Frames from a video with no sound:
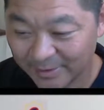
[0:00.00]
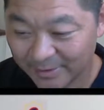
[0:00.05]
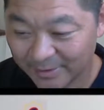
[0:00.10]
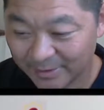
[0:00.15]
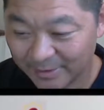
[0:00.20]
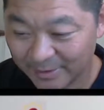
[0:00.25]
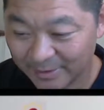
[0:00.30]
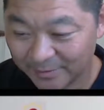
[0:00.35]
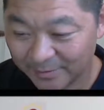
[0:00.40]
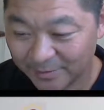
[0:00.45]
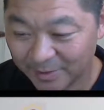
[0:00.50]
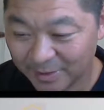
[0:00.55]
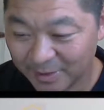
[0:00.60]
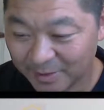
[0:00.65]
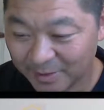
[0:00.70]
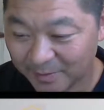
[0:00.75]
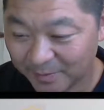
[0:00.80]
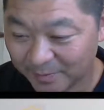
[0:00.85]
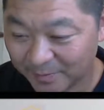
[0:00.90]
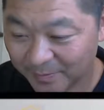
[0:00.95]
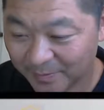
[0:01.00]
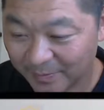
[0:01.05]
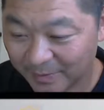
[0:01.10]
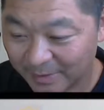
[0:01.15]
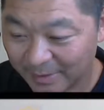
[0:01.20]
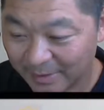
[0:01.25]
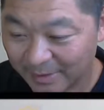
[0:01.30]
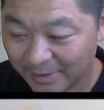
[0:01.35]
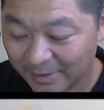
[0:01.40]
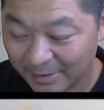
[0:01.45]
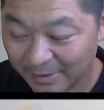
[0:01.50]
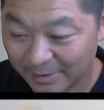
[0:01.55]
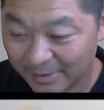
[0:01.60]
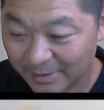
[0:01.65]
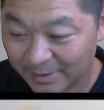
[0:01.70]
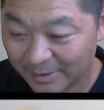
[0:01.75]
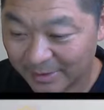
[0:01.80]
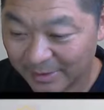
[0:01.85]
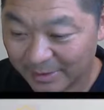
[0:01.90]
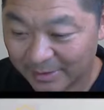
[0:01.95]
Yeah, Vinny?
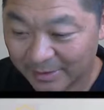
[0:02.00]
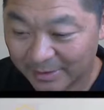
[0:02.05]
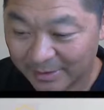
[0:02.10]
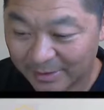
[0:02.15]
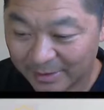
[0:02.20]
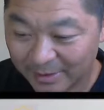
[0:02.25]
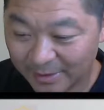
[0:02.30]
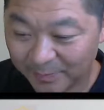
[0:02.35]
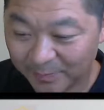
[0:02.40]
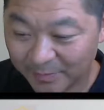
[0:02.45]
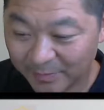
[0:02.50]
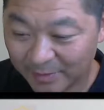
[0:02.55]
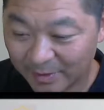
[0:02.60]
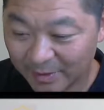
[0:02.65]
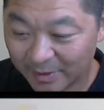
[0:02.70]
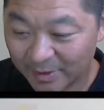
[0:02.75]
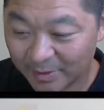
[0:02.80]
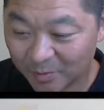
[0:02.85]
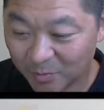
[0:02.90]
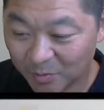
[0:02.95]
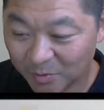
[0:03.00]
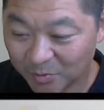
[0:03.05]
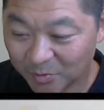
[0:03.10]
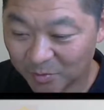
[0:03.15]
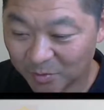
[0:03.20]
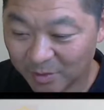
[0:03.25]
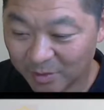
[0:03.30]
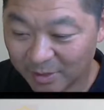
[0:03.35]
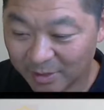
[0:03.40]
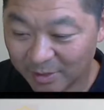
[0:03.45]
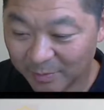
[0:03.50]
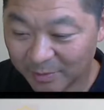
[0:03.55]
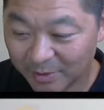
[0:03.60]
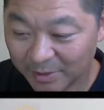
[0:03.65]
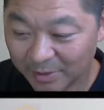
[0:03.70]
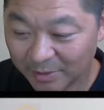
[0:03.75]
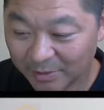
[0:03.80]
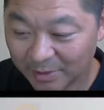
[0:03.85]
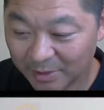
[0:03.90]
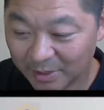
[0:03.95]
Yep, I was worried
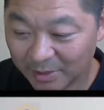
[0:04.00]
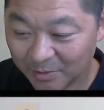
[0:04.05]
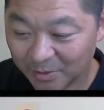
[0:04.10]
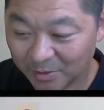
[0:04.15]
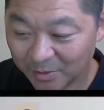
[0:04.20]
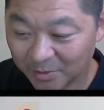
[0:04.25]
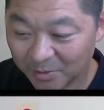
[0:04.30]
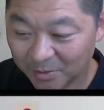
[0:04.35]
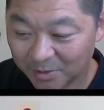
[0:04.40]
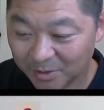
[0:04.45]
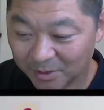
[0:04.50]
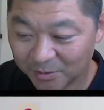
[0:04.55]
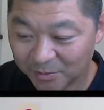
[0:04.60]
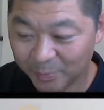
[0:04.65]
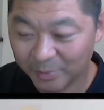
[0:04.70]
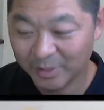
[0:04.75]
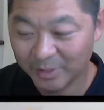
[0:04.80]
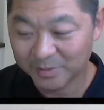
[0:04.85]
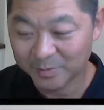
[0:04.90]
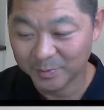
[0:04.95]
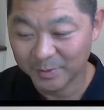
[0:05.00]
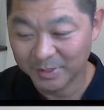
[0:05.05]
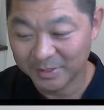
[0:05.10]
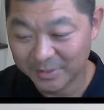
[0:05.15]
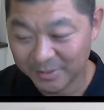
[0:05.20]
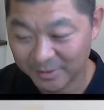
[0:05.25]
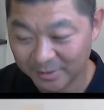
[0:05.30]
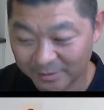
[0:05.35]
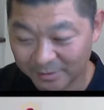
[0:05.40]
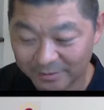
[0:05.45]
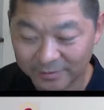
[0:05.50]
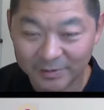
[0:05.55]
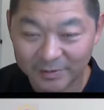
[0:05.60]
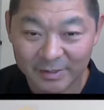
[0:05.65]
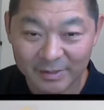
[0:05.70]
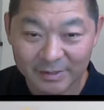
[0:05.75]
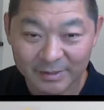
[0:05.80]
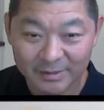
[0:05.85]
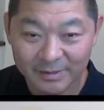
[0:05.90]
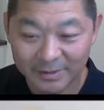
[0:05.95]
about how I could express myself.
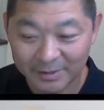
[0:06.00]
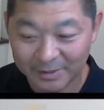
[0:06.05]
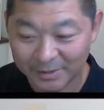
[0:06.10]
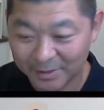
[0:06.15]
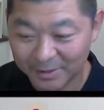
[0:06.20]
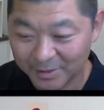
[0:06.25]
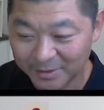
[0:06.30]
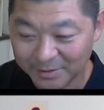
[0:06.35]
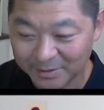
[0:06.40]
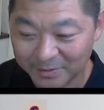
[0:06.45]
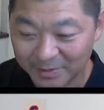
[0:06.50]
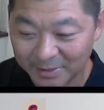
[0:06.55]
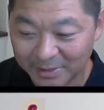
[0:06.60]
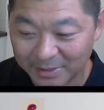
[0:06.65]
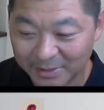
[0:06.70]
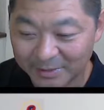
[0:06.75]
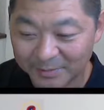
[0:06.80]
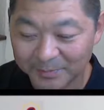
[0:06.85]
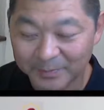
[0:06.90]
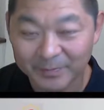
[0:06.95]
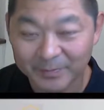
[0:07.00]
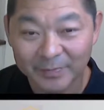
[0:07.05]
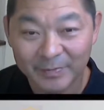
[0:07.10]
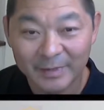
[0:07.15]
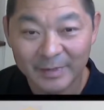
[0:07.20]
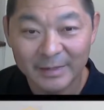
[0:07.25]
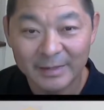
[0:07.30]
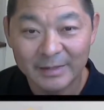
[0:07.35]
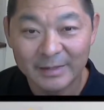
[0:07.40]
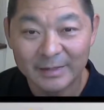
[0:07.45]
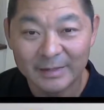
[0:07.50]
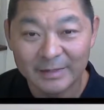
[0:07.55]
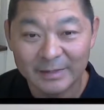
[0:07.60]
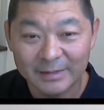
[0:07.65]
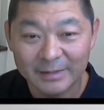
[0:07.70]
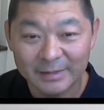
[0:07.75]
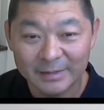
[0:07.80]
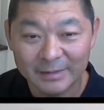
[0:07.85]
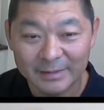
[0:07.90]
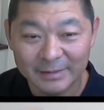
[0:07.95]
Yeah, thanks, Vinny.
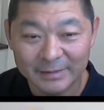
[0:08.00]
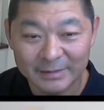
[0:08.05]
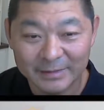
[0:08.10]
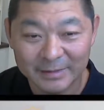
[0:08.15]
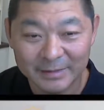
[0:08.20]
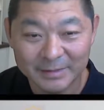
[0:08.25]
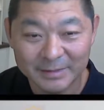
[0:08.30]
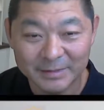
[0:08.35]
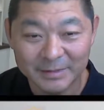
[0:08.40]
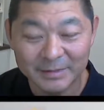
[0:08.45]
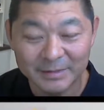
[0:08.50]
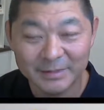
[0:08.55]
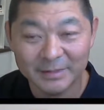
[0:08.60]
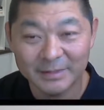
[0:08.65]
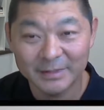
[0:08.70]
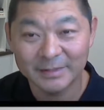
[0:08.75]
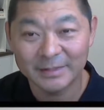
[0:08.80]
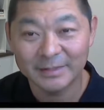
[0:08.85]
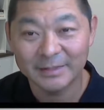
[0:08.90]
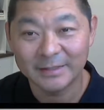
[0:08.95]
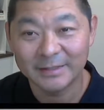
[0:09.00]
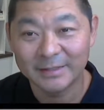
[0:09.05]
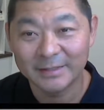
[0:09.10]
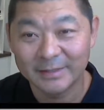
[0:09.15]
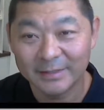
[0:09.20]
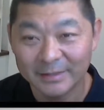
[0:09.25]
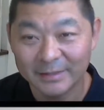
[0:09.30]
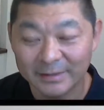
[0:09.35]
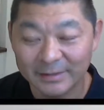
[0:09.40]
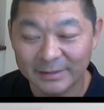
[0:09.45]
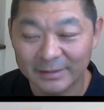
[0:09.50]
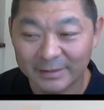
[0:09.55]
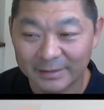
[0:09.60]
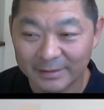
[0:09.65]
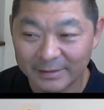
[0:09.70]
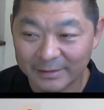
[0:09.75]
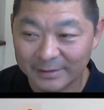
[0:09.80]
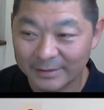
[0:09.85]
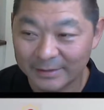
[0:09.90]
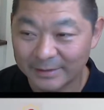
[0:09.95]
That's certainly
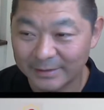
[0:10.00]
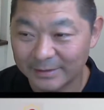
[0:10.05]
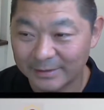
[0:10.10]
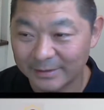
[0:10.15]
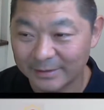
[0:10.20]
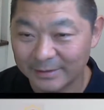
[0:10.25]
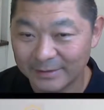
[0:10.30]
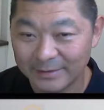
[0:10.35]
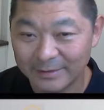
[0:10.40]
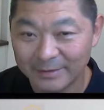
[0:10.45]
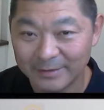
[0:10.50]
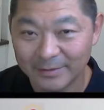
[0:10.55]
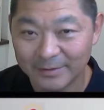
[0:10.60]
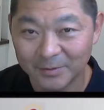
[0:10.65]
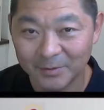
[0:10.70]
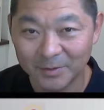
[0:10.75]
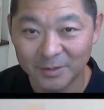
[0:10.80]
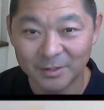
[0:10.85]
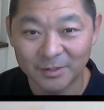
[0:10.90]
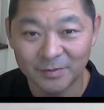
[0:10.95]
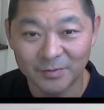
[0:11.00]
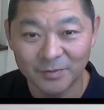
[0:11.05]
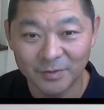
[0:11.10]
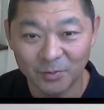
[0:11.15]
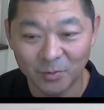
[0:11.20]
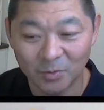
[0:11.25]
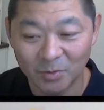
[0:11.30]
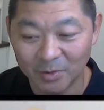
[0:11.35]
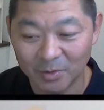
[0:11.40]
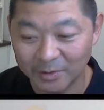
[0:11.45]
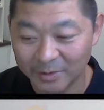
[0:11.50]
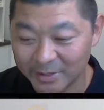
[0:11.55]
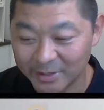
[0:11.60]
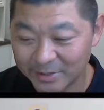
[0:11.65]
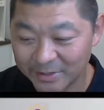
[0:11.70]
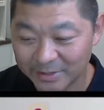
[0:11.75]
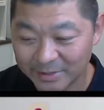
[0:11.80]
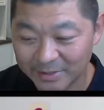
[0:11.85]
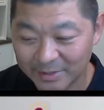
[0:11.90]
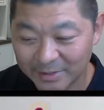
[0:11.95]
one of the
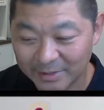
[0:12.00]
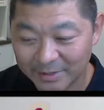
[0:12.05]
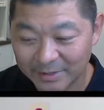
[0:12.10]
worries.